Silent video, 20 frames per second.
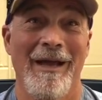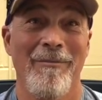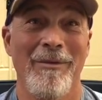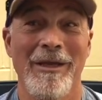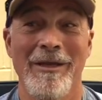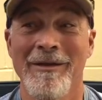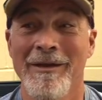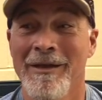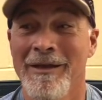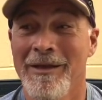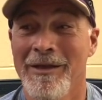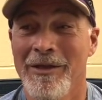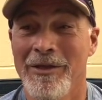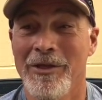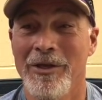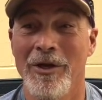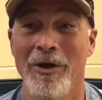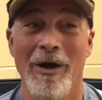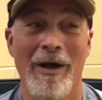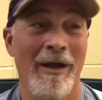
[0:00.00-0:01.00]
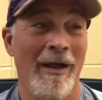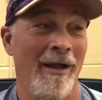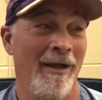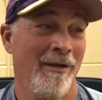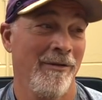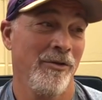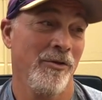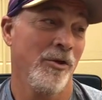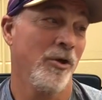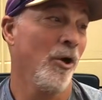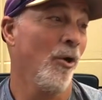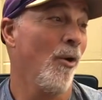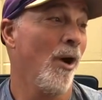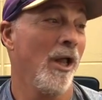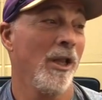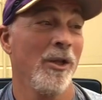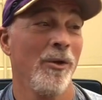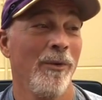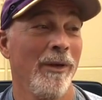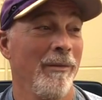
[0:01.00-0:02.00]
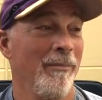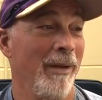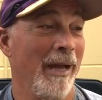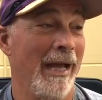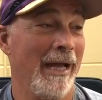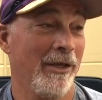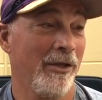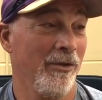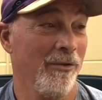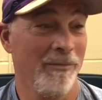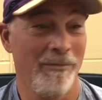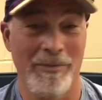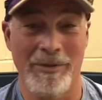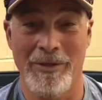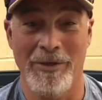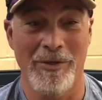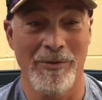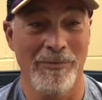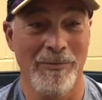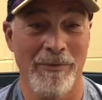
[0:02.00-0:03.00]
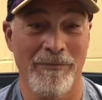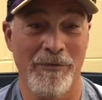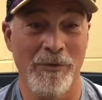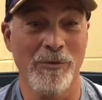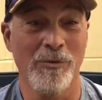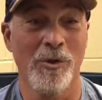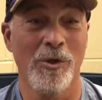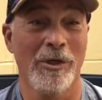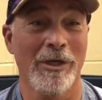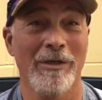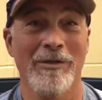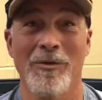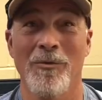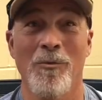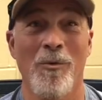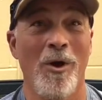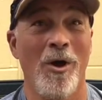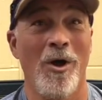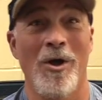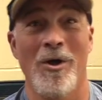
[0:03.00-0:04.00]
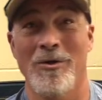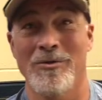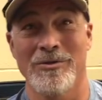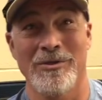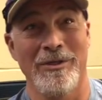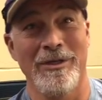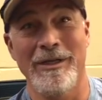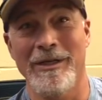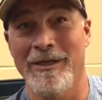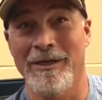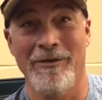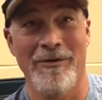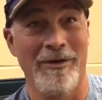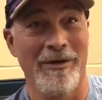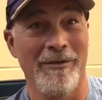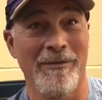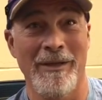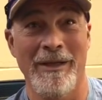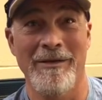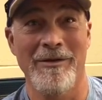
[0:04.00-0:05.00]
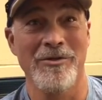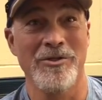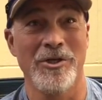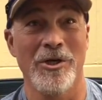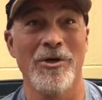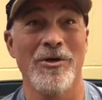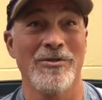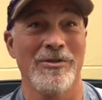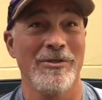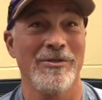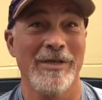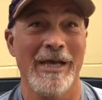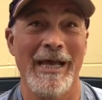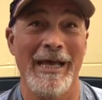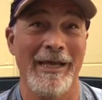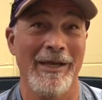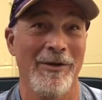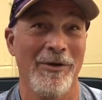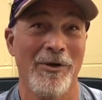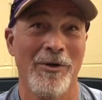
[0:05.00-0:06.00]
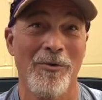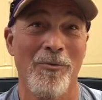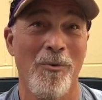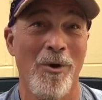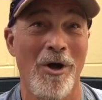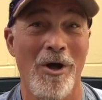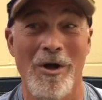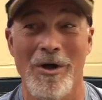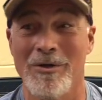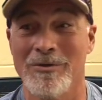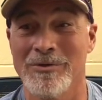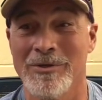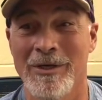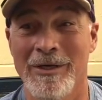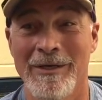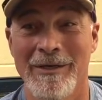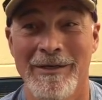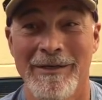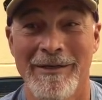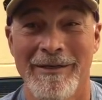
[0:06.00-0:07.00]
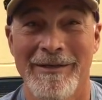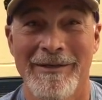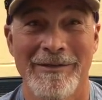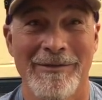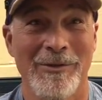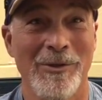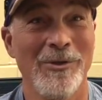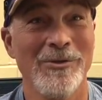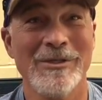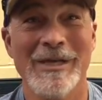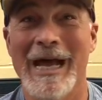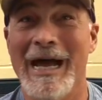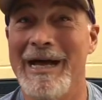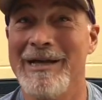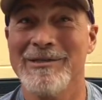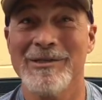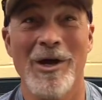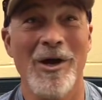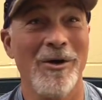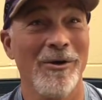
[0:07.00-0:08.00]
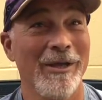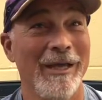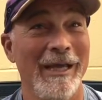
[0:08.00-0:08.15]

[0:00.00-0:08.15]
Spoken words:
I mean, go all the way back. If you look at the walls in here and the jerseys hanging on the walls, those guys all